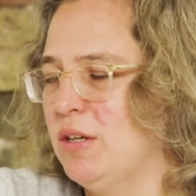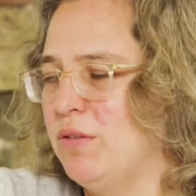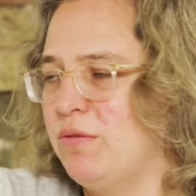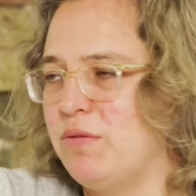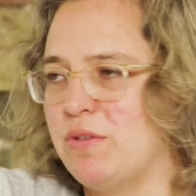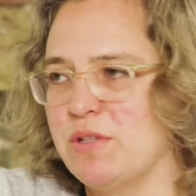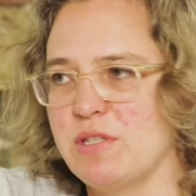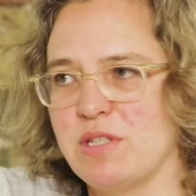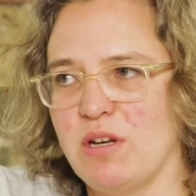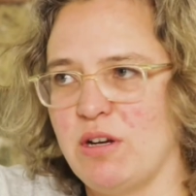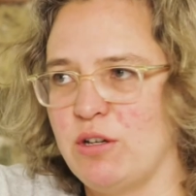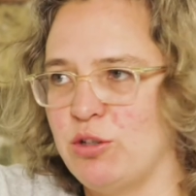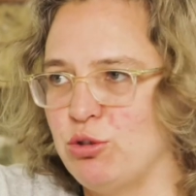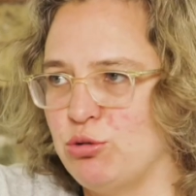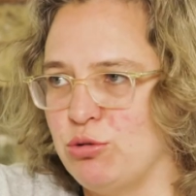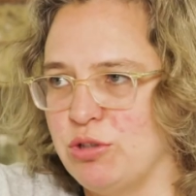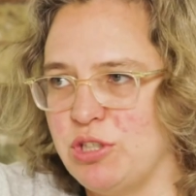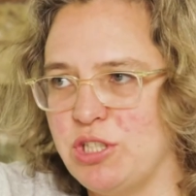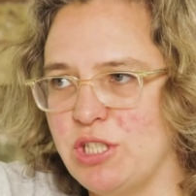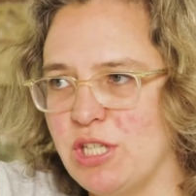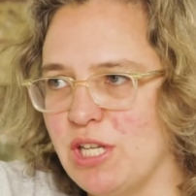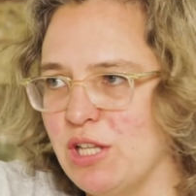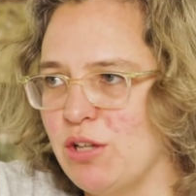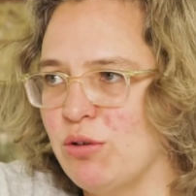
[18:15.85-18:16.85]
facade or a
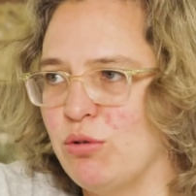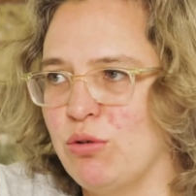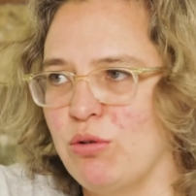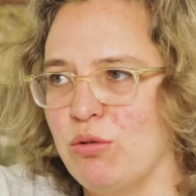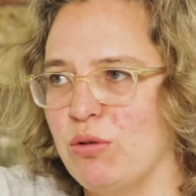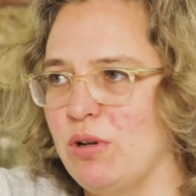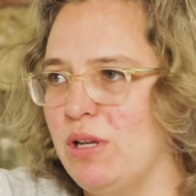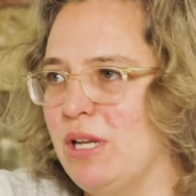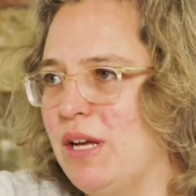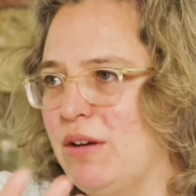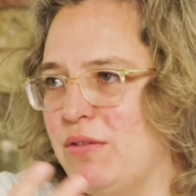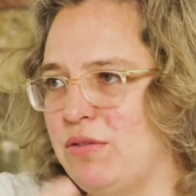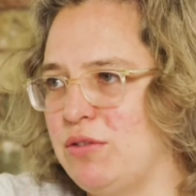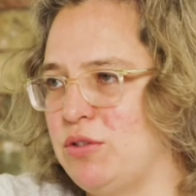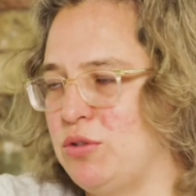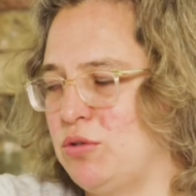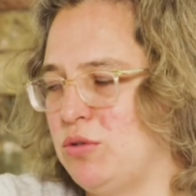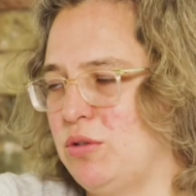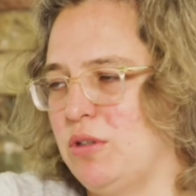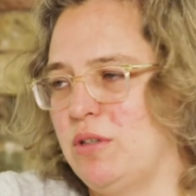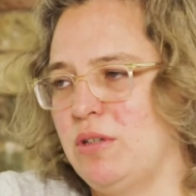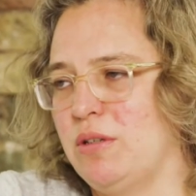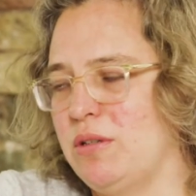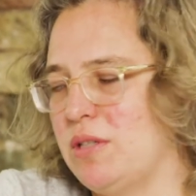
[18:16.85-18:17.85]
chiller or a lift
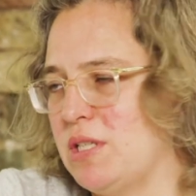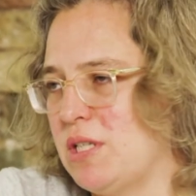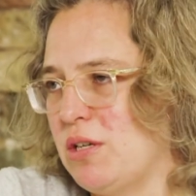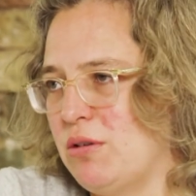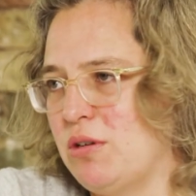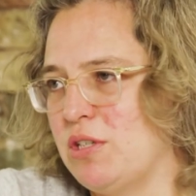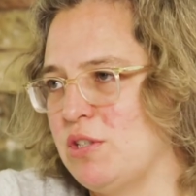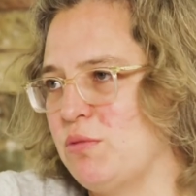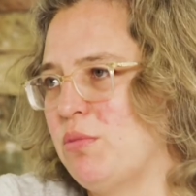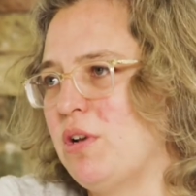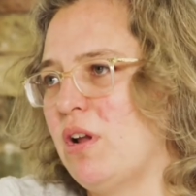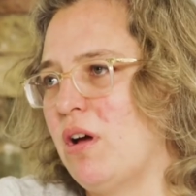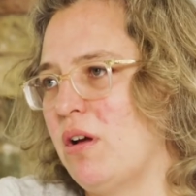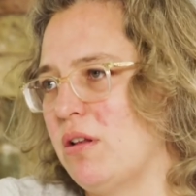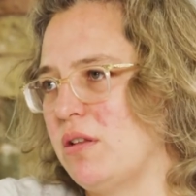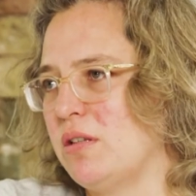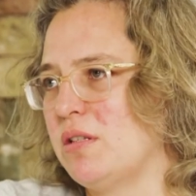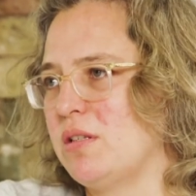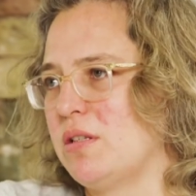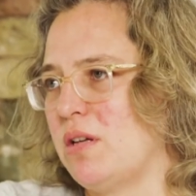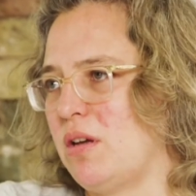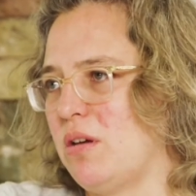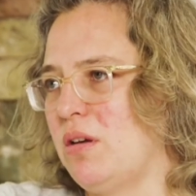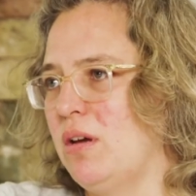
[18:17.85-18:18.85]
or a series of
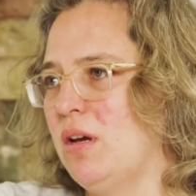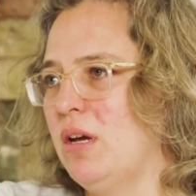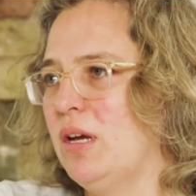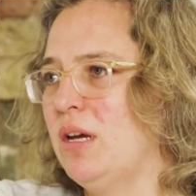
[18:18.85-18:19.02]
plants. So